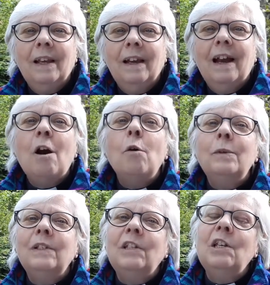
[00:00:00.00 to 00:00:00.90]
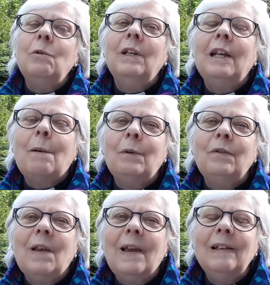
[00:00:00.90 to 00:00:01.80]
I hope to see you in a couple
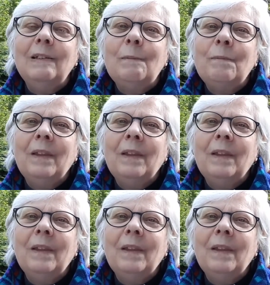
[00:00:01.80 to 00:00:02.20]
of days.